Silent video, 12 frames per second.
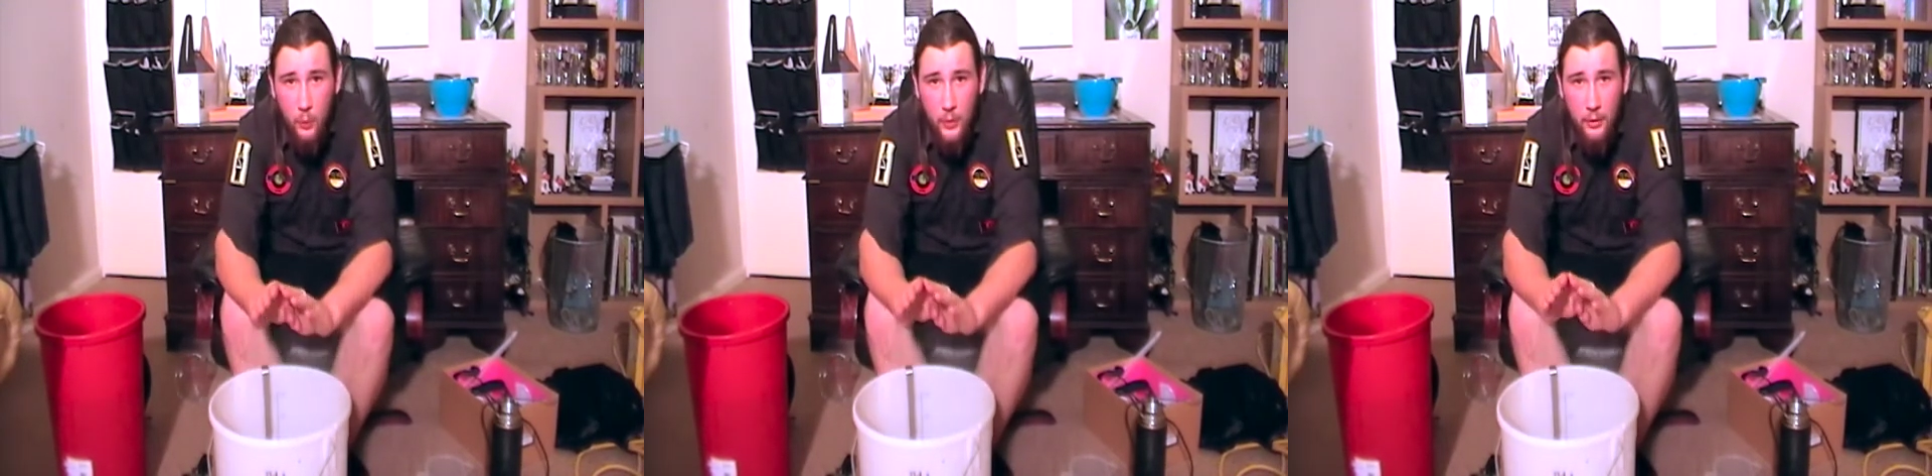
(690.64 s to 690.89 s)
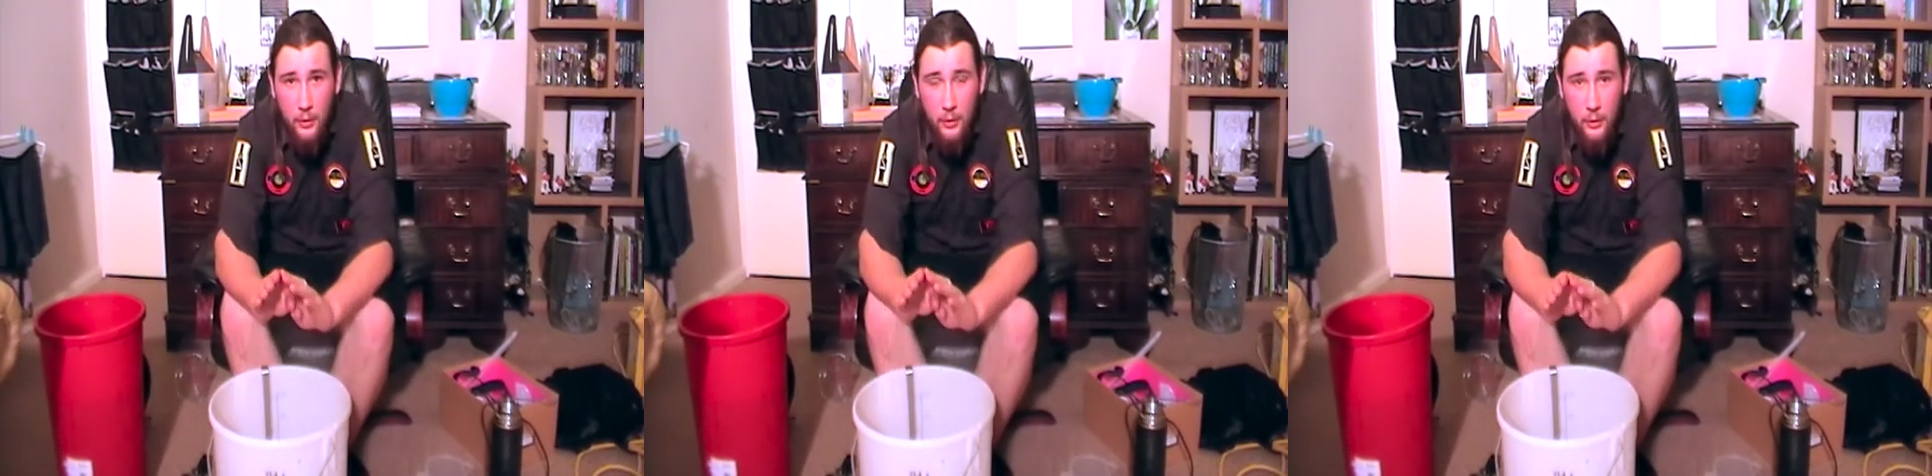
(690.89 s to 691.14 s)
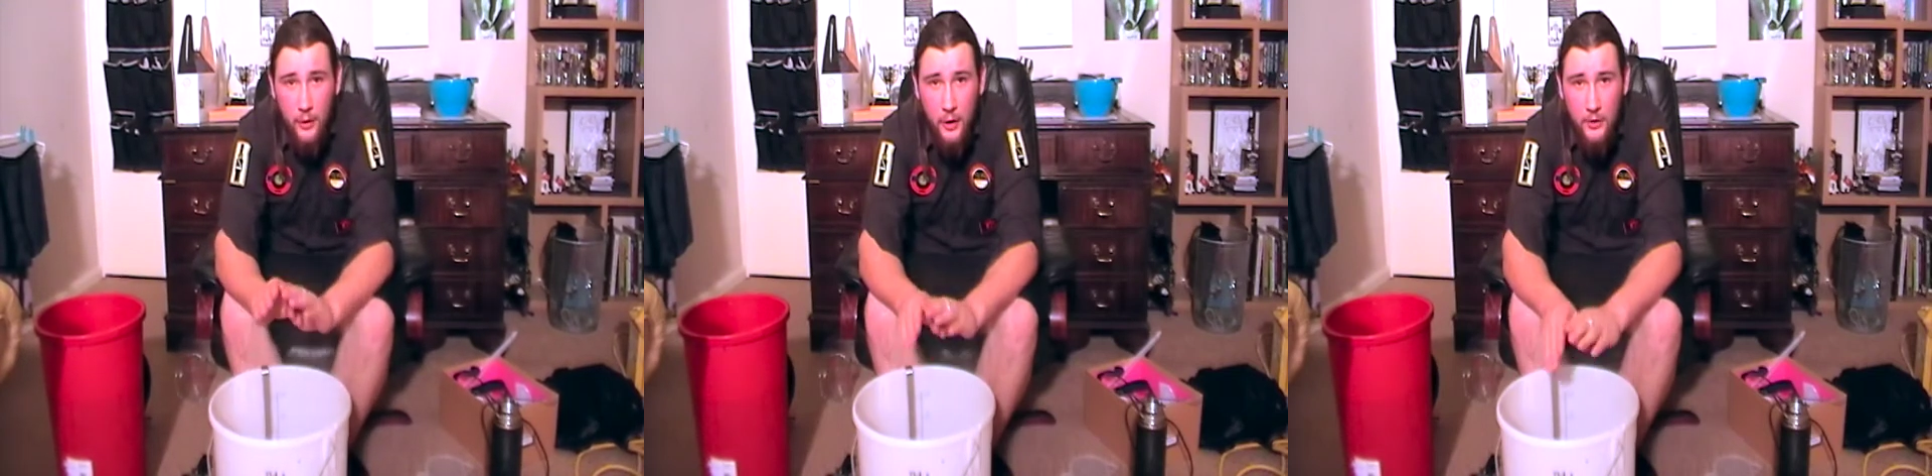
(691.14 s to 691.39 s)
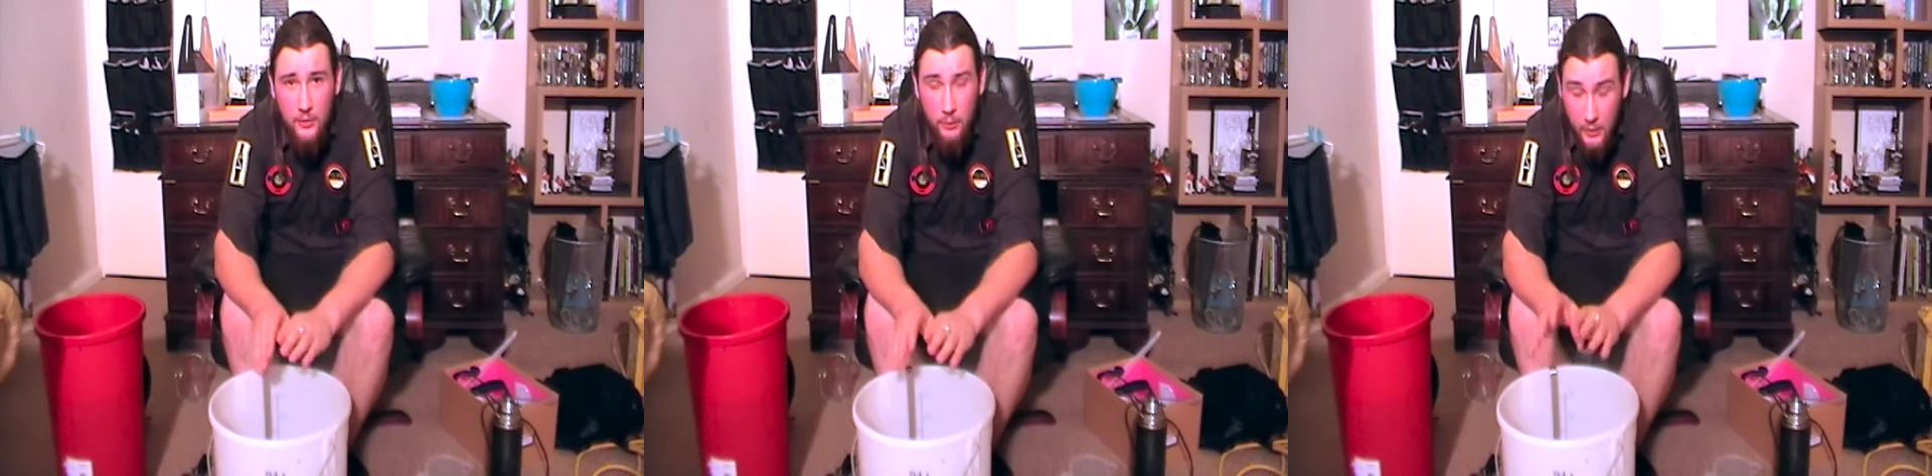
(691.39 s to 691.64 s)
with,
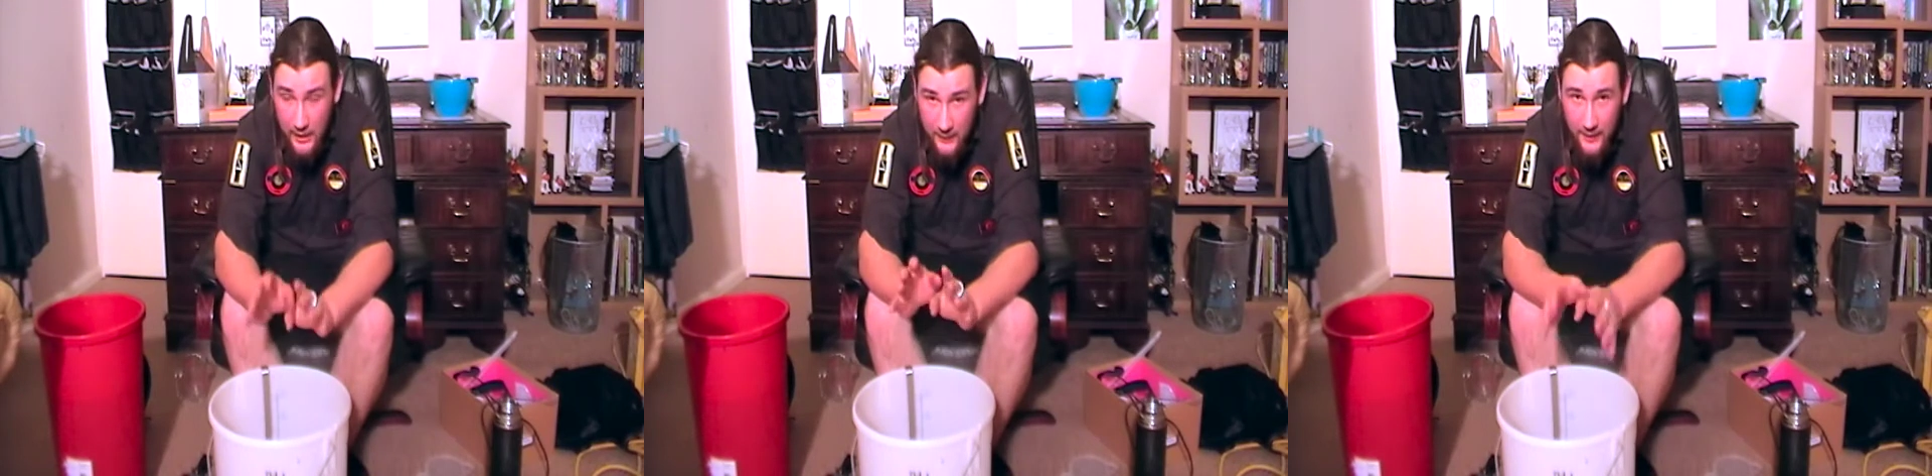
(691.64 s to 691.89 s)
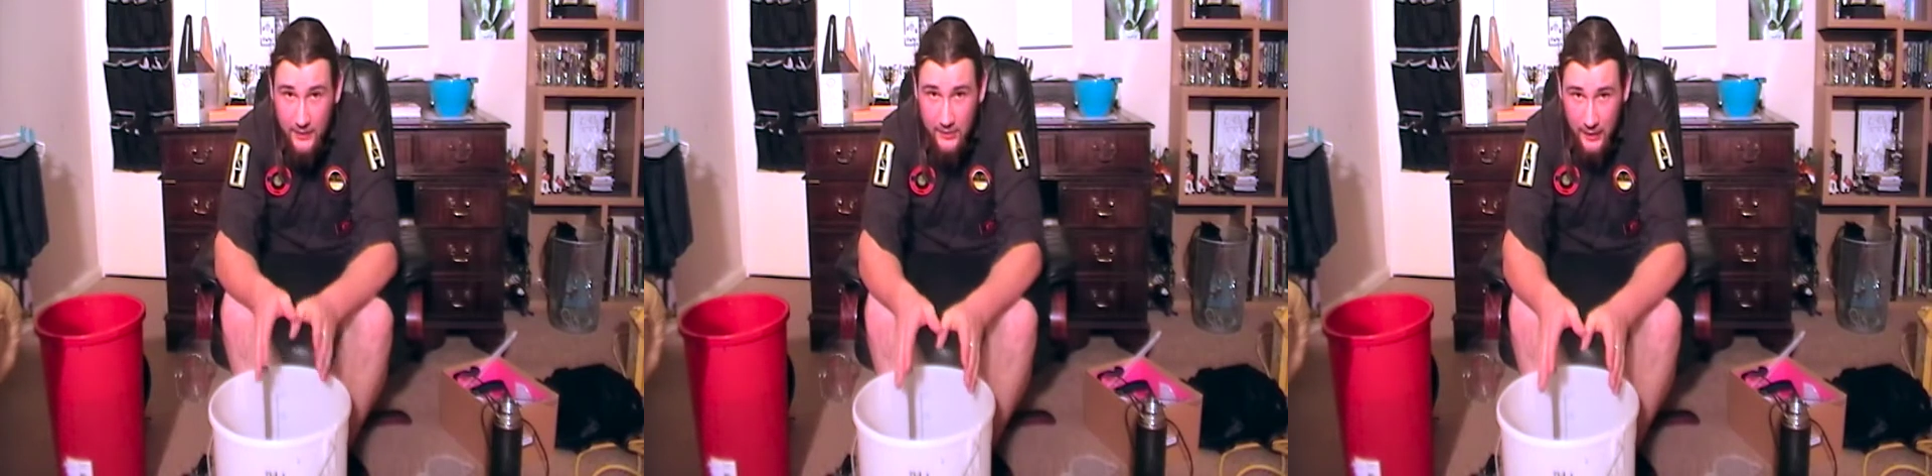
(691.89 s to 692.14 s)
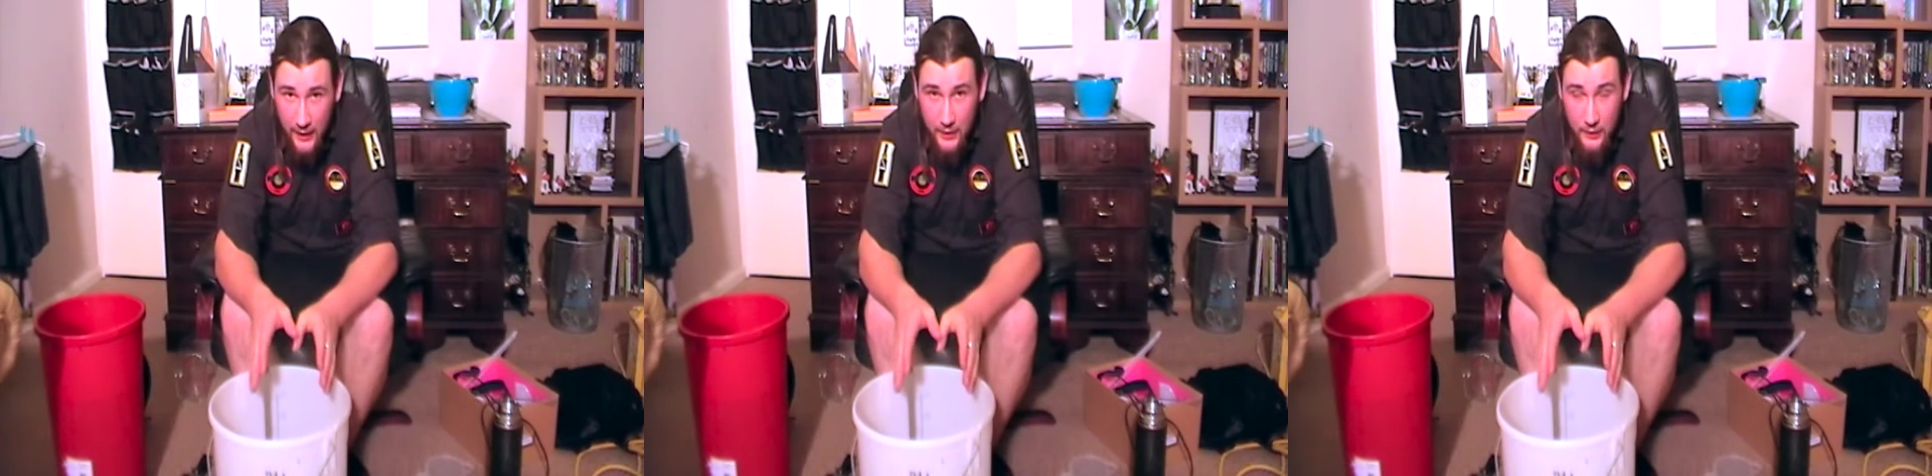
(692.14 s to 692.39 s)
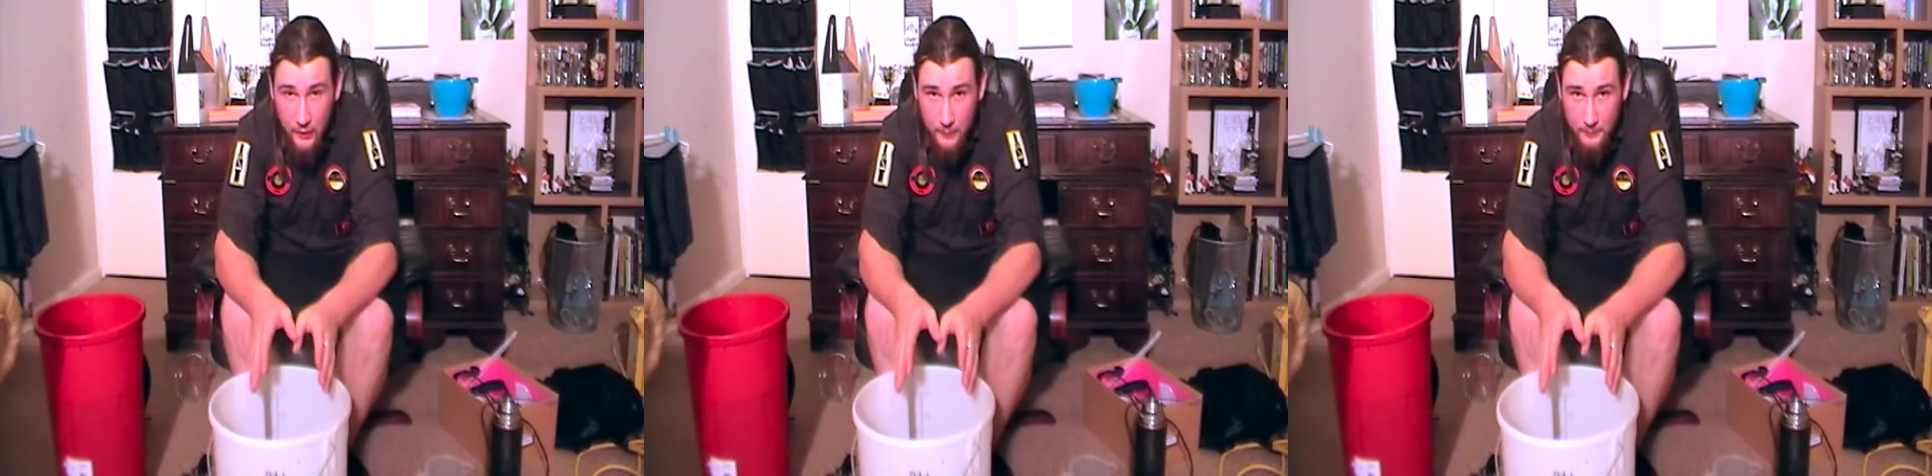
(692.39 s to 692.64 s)
in this
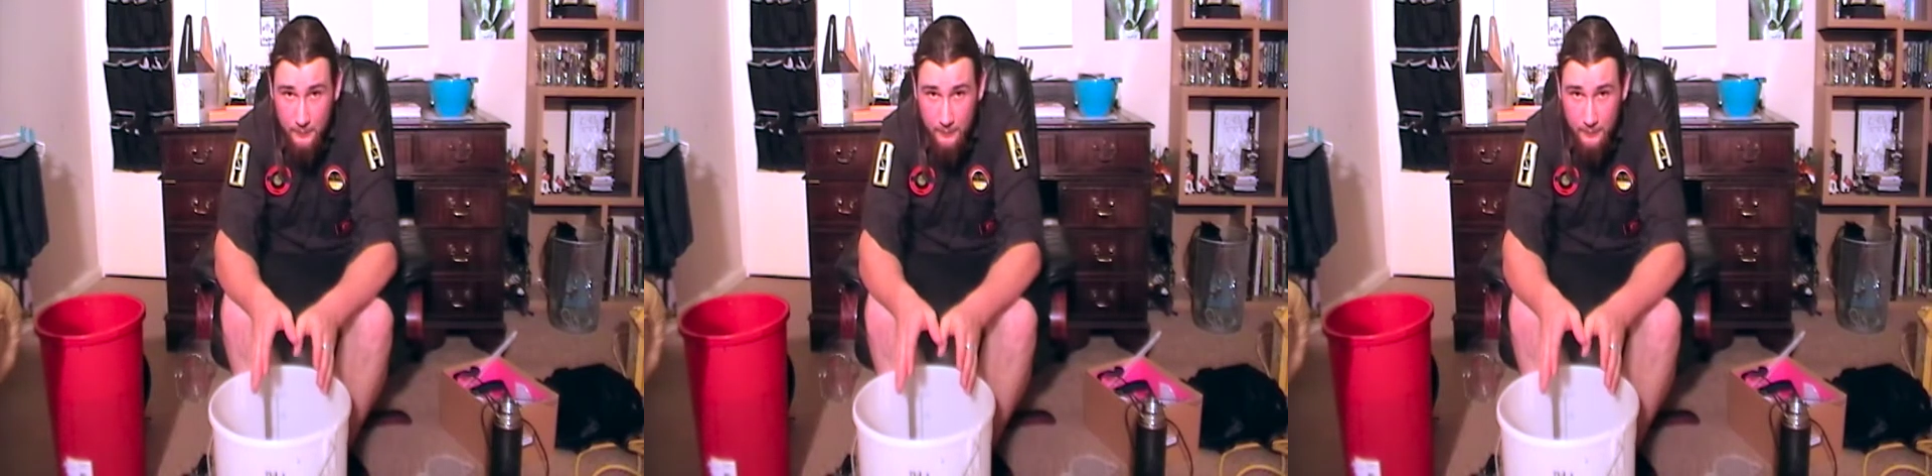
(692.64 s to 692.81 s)
case,